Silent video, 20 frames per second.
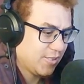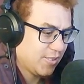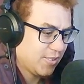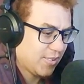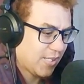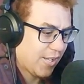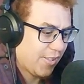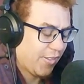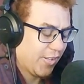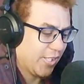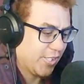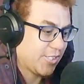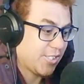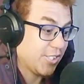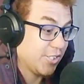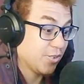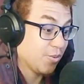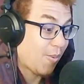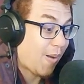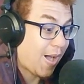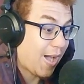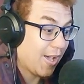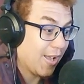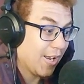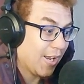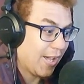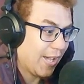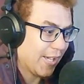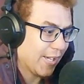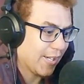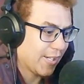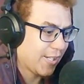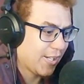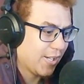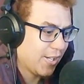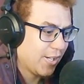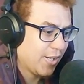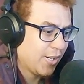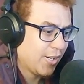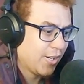And this is why like
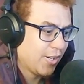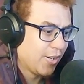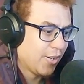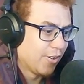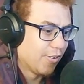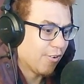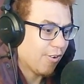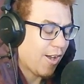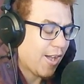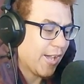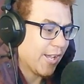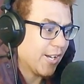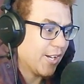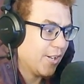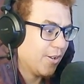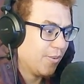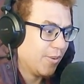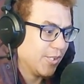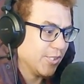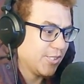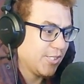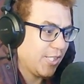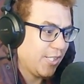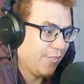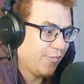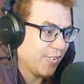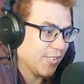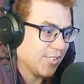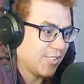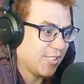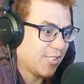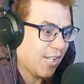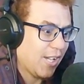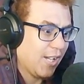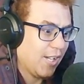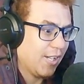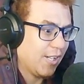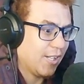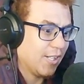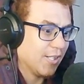Reiner was even
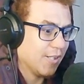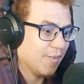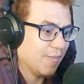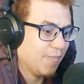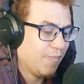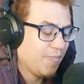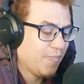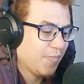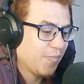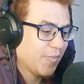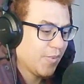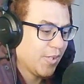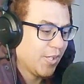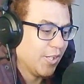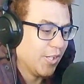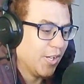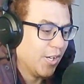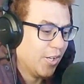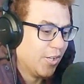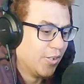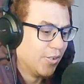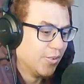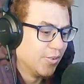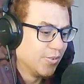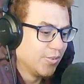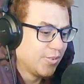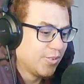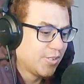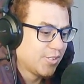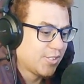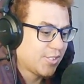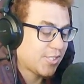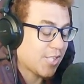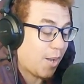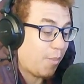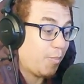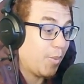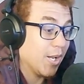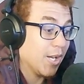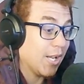saying, you know,
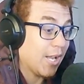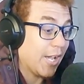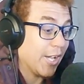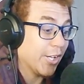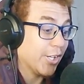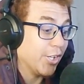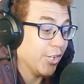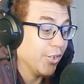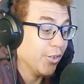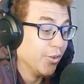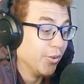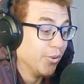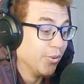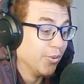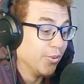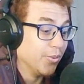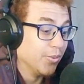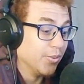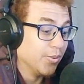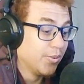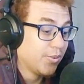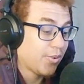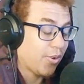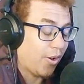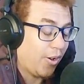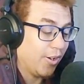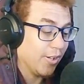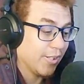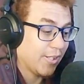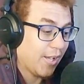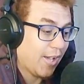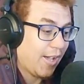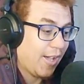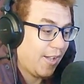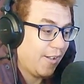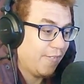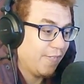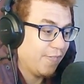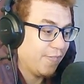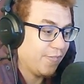someone like you can't
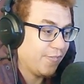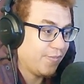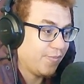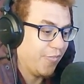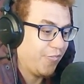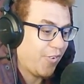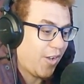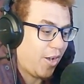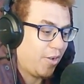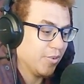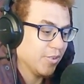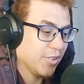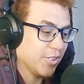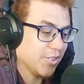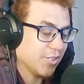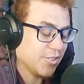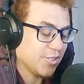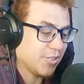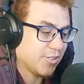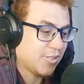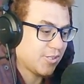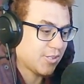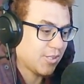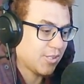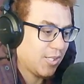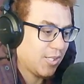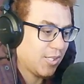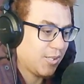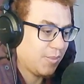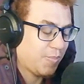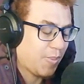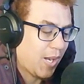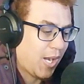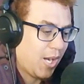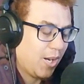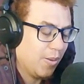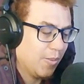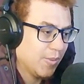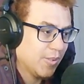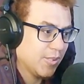have Founder's
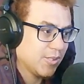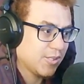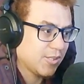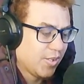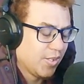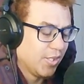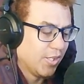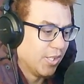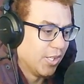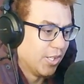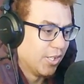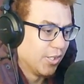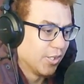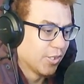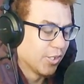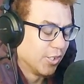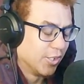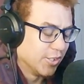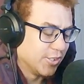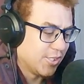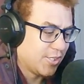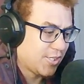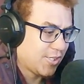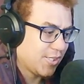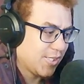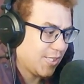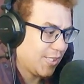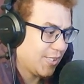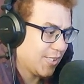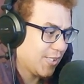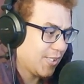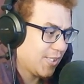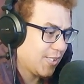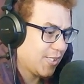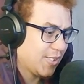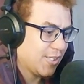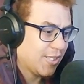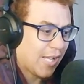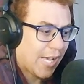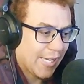powers, you know, because
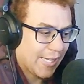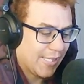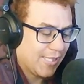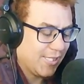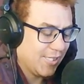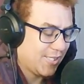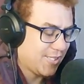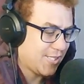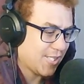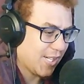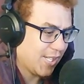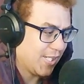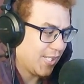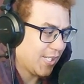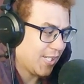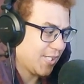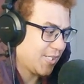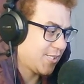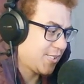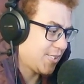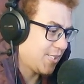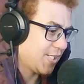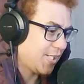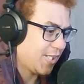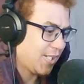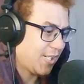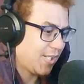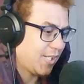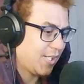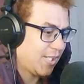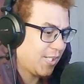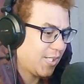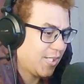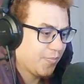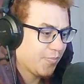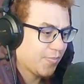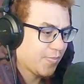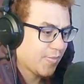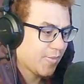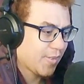like he said yesterday,
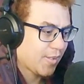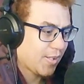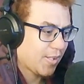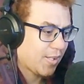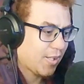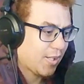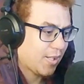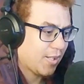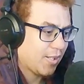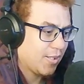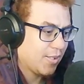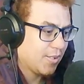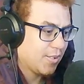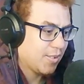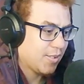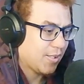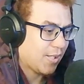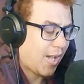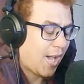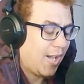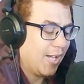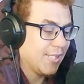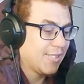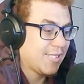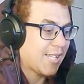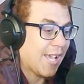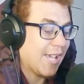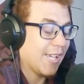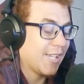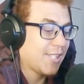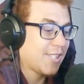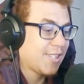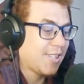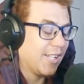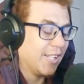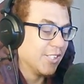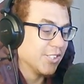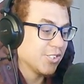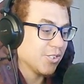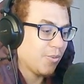I take
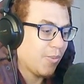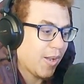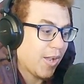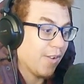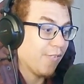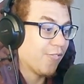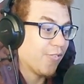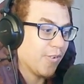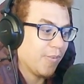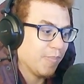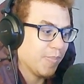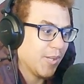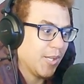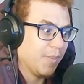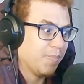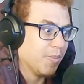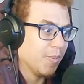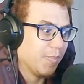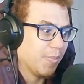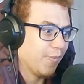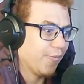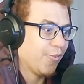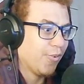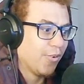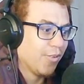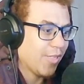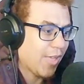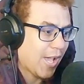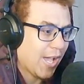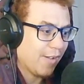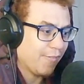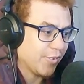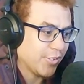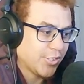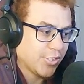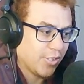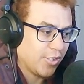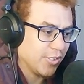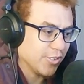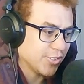things away from people before they have a
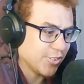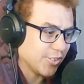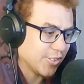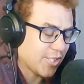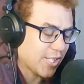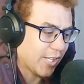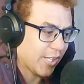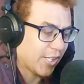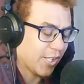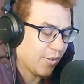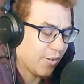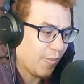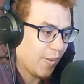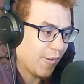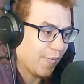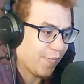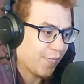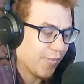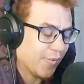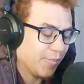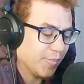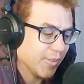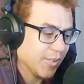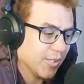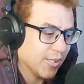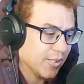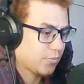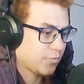chance to take it away from me.